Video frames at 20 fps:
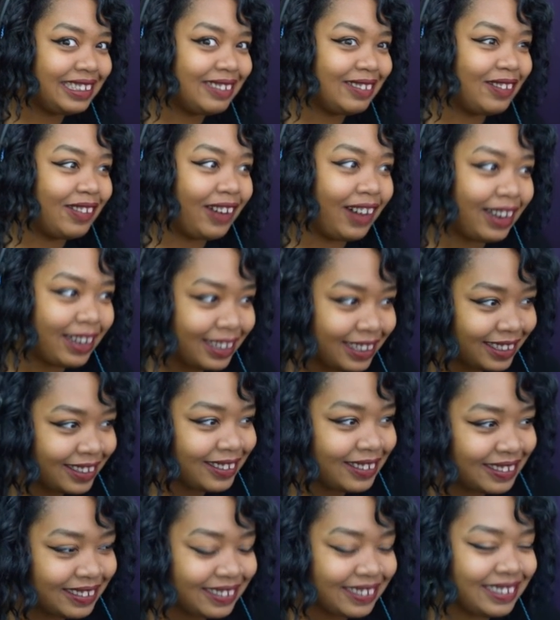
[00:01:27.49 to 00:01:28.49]
one of
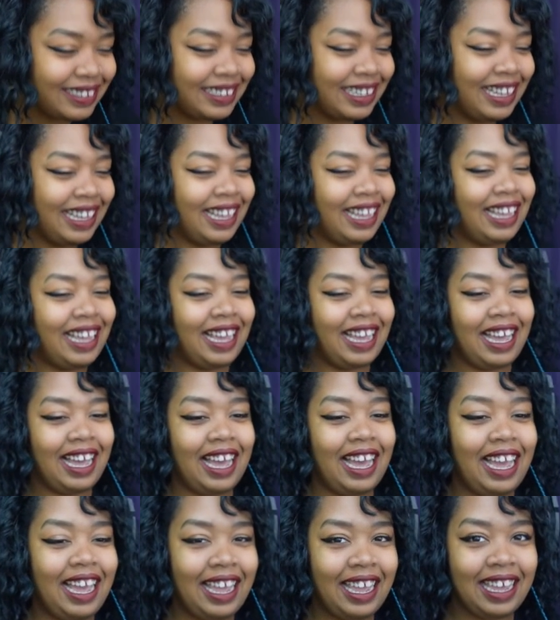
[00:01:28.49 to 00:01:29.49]
those,
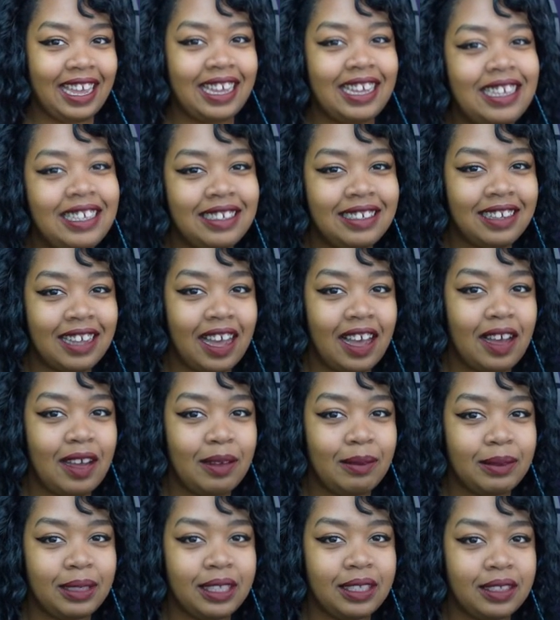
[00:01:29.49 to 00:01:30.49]
and
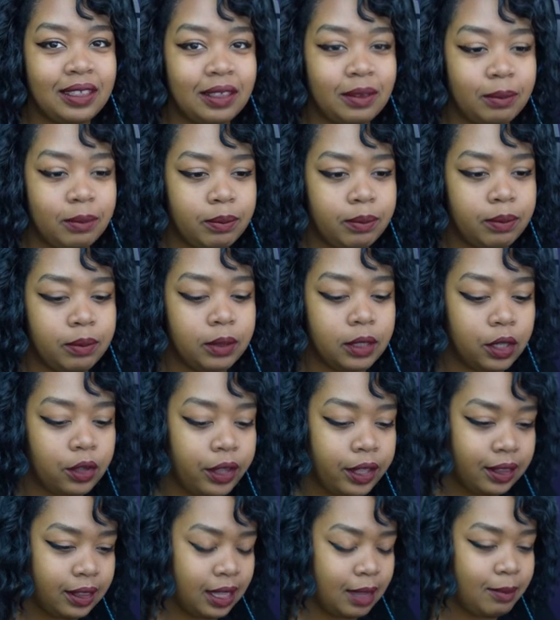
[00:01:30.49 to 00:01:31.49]

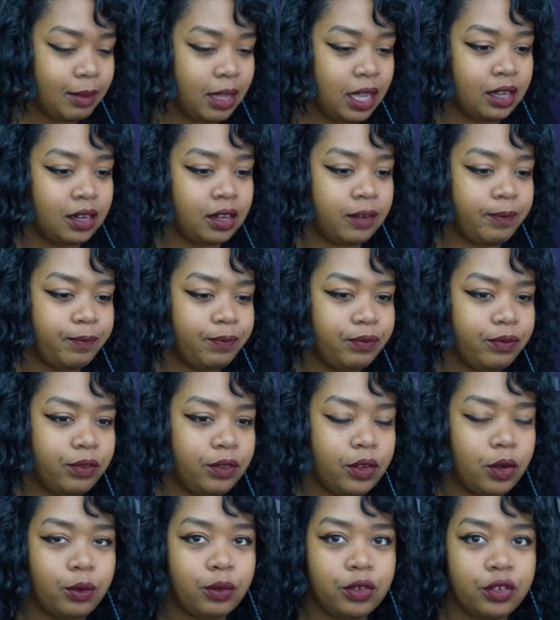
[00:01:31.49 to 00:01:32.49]
they made
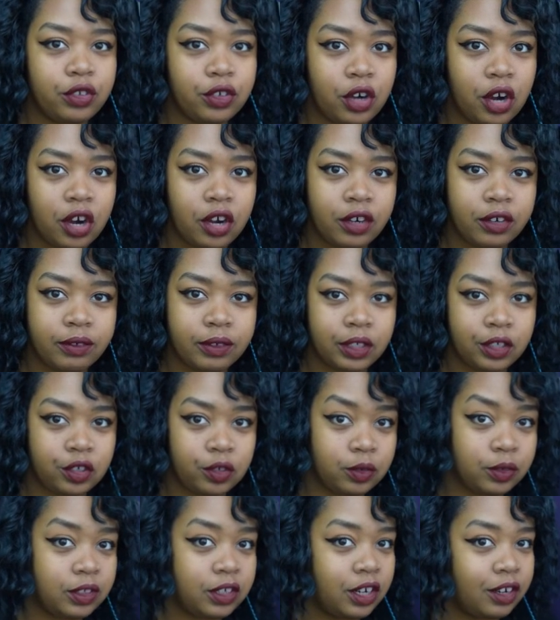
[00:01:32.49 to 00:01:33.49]
Don't Starve and
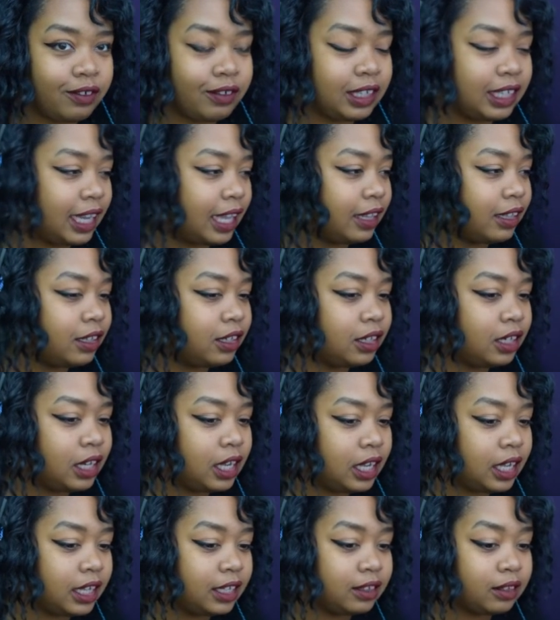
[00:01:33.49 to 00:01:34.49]
Don't Starve Together.
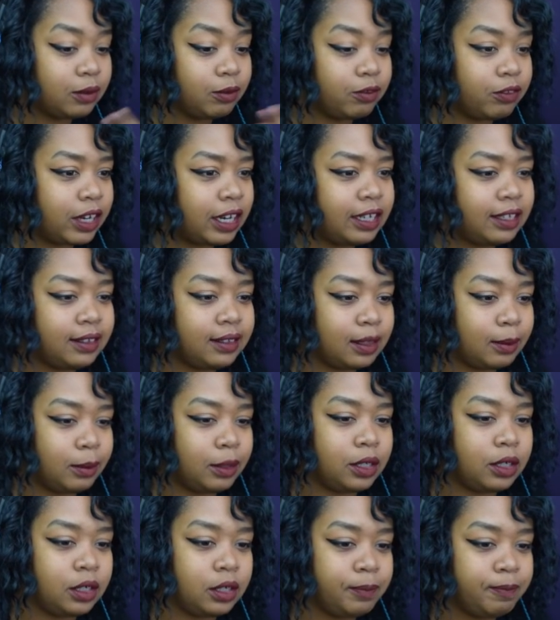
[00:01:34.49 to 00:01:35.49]
It's very
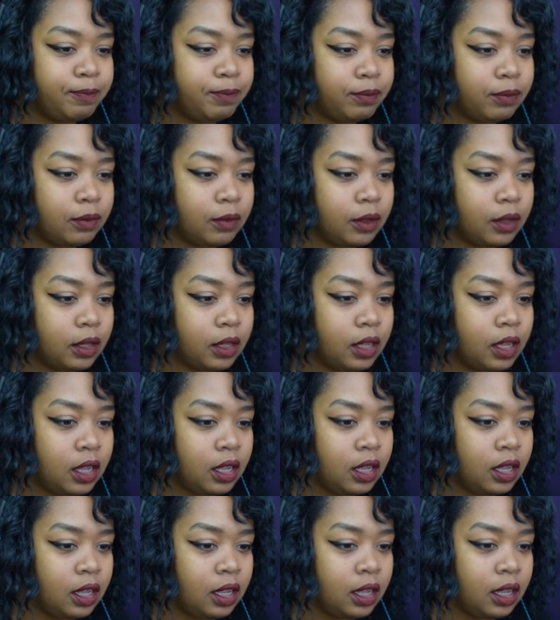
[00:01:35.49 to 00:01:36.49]
similar.
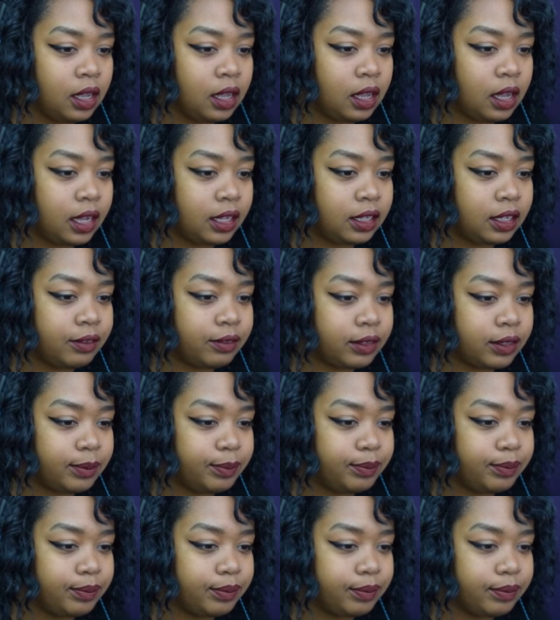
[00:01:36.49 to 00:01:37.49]
I love it
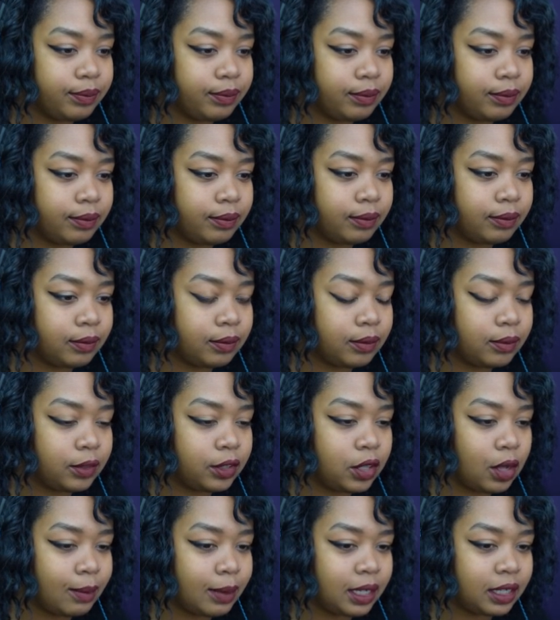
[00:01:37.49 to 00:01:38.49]

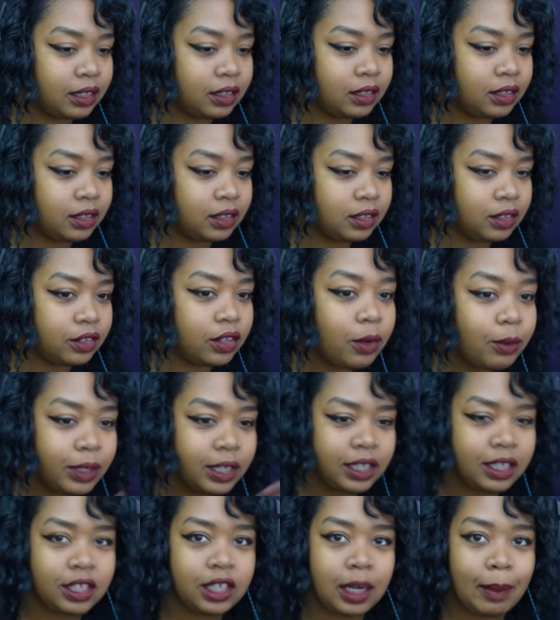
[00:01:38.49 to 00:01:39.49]
so much. So we're
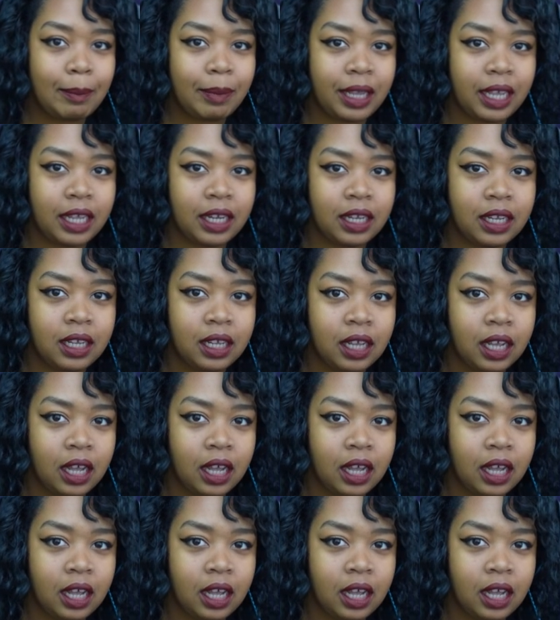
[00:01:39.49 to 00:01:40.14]
gonna jump in.